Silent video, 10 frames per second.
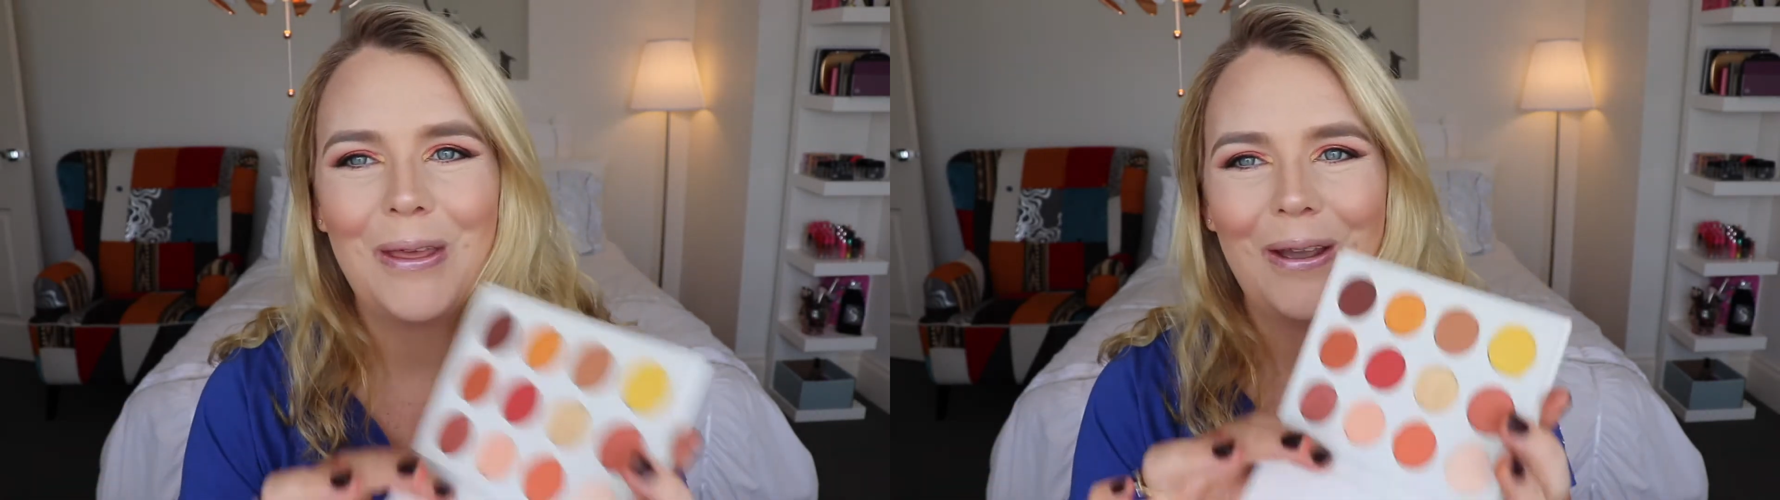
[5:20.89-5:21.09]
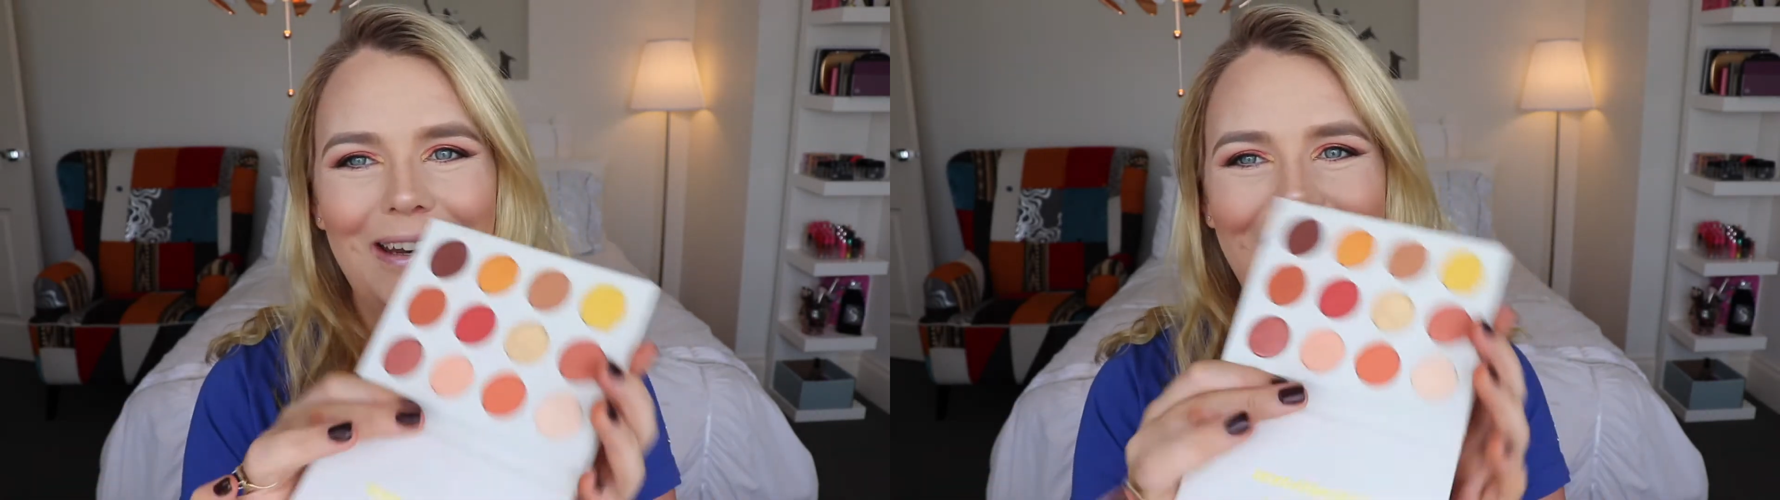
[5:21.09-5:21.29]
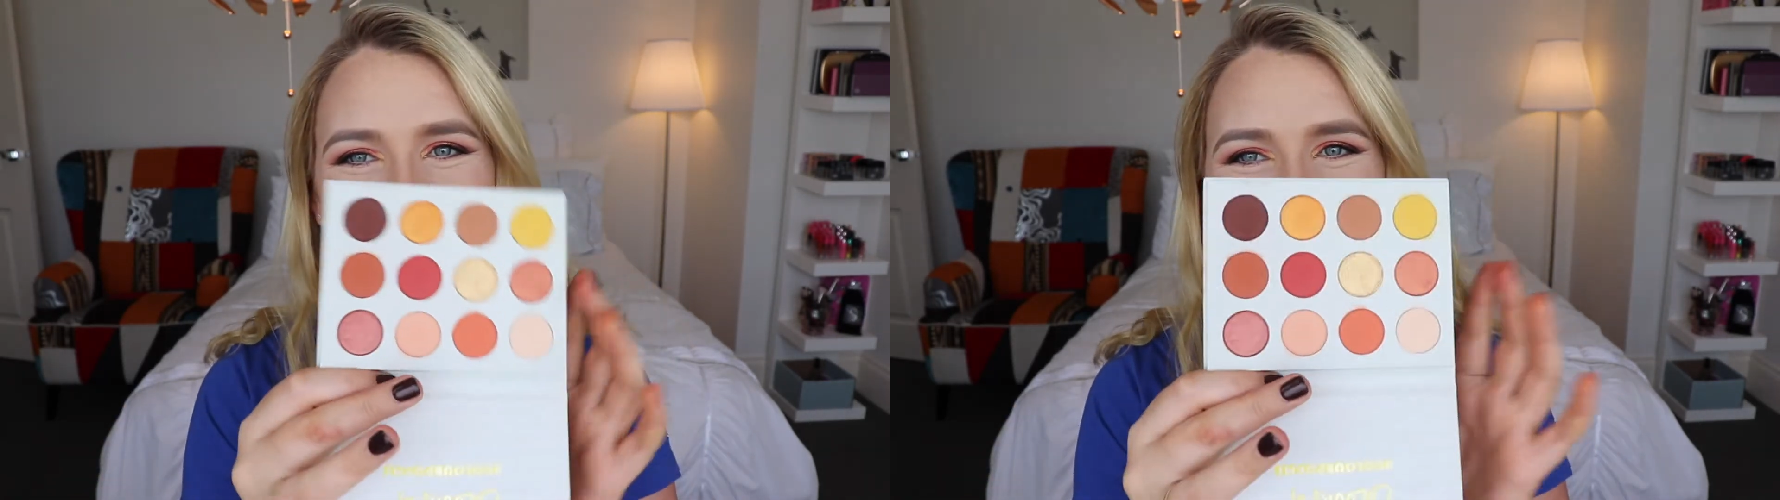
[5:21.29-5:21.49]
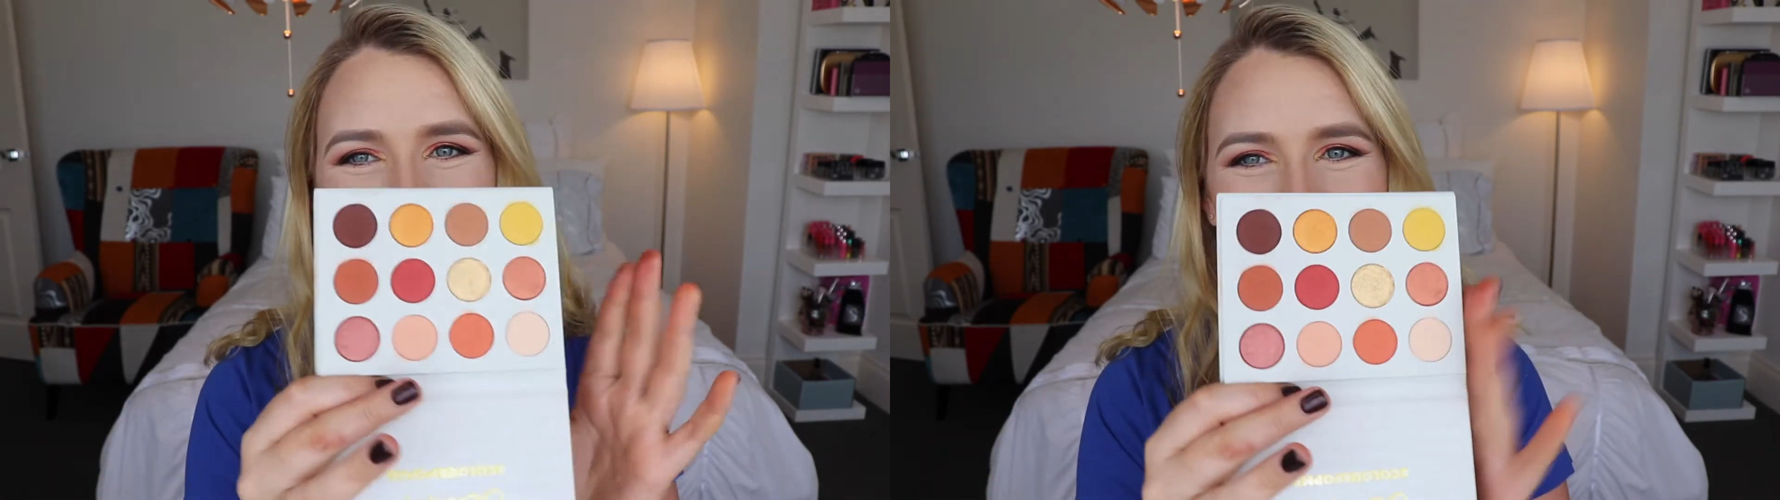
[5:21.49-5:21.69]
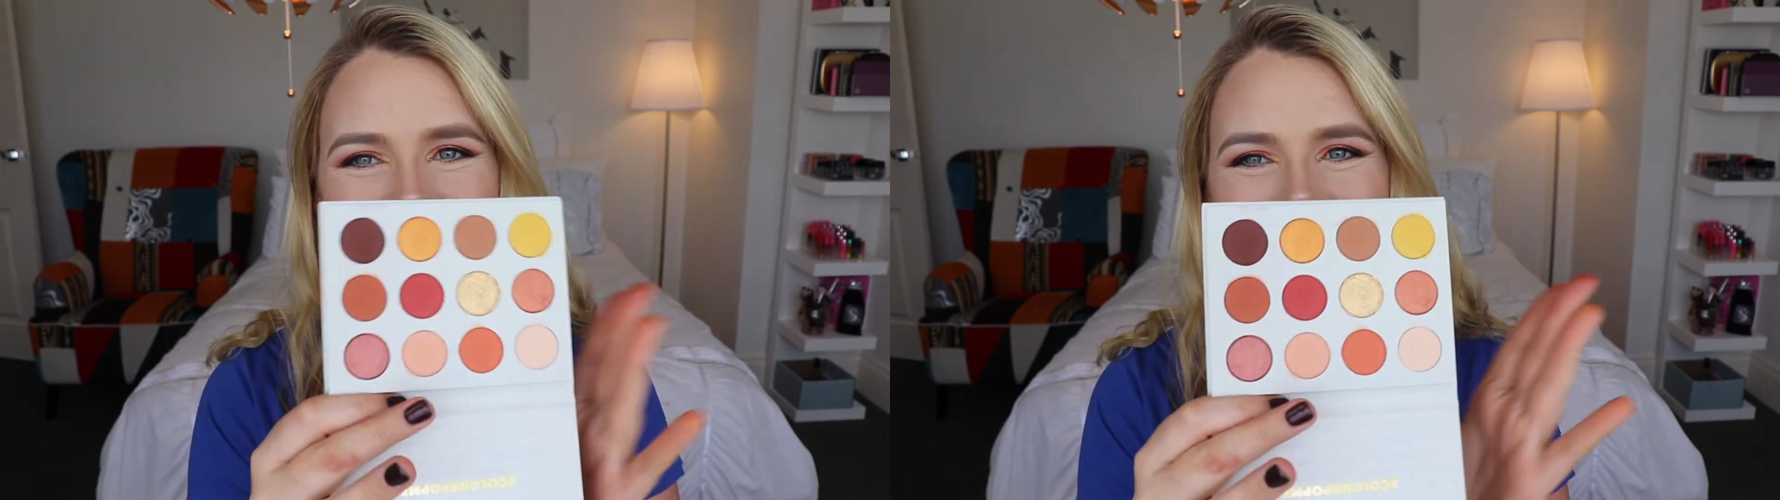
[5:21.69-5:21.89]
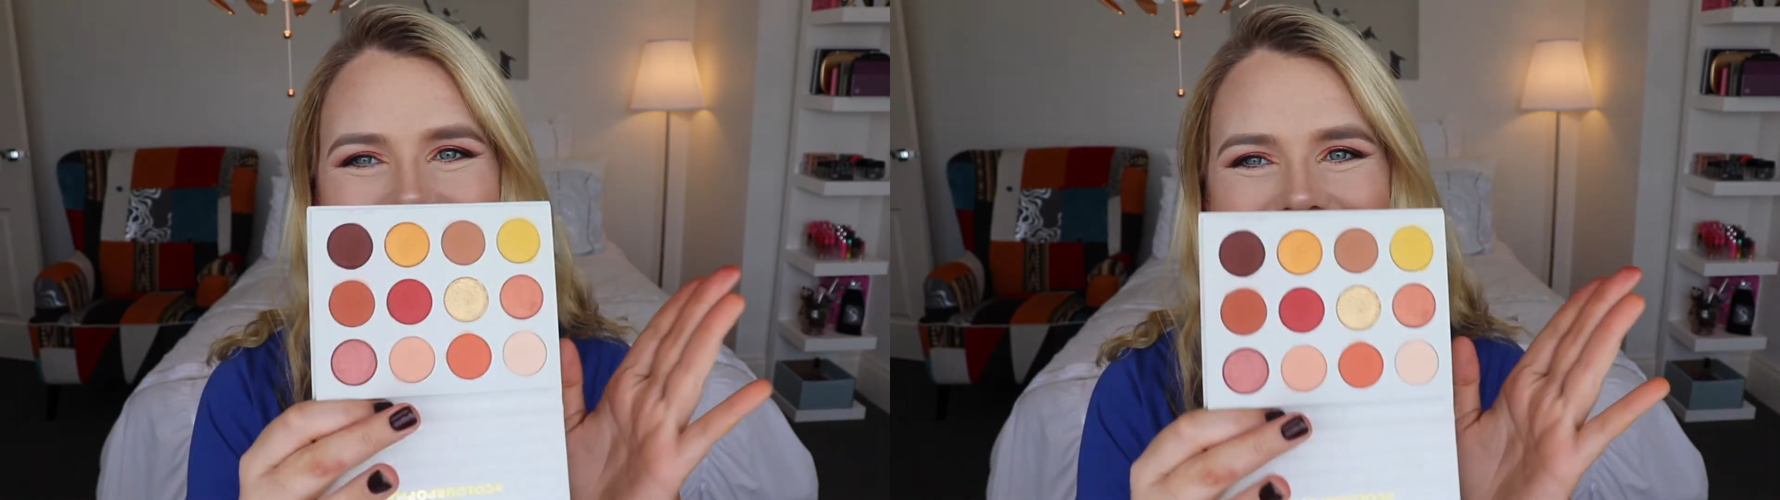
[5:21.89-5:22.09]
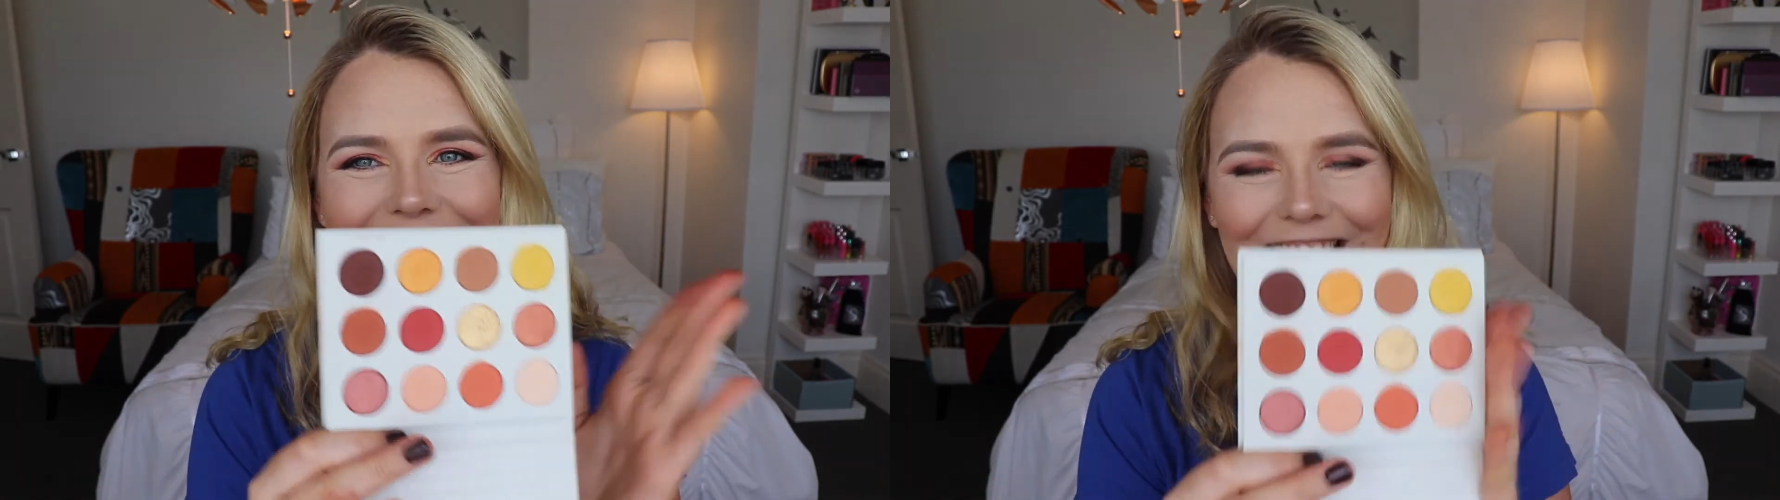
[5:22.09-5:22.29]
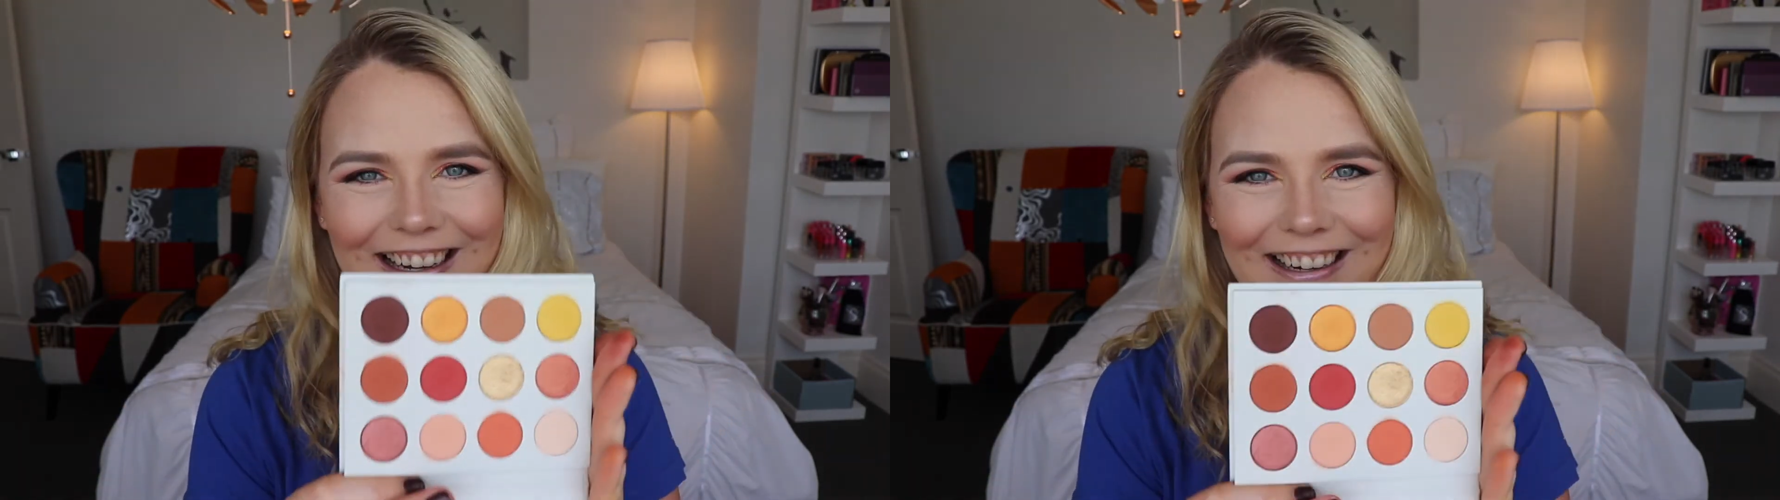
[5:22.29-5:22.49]
thirty per
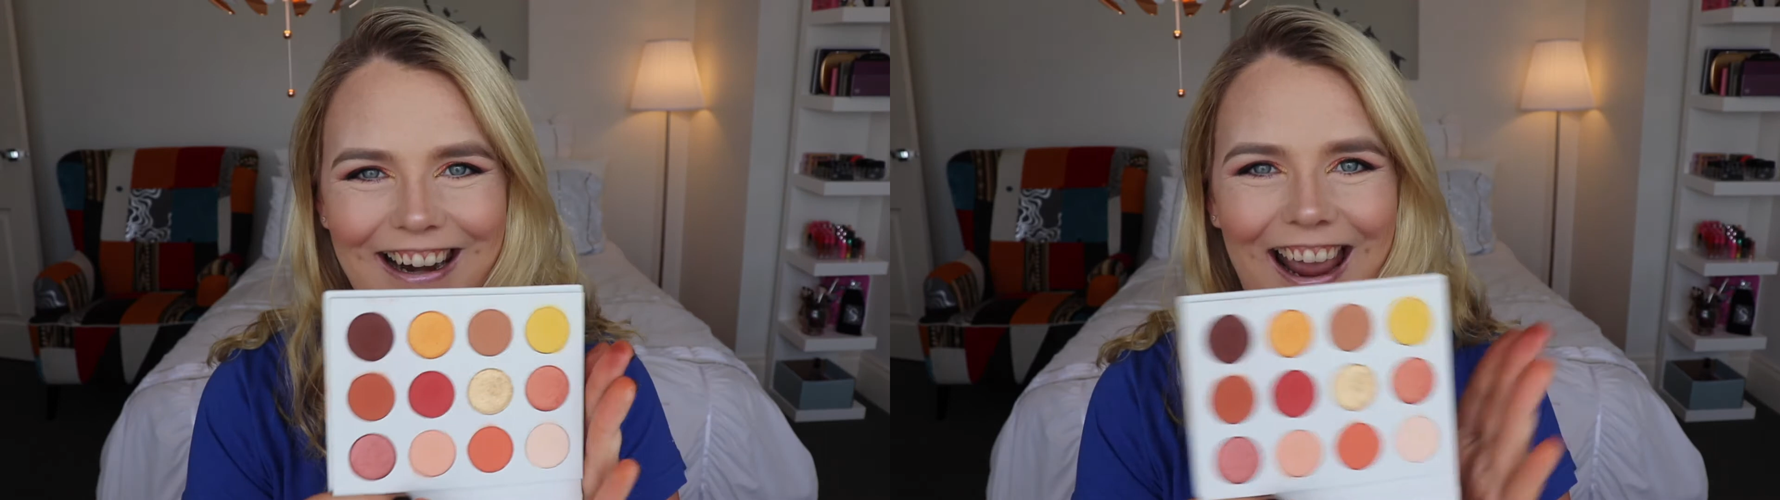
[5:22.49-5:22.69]
shadow,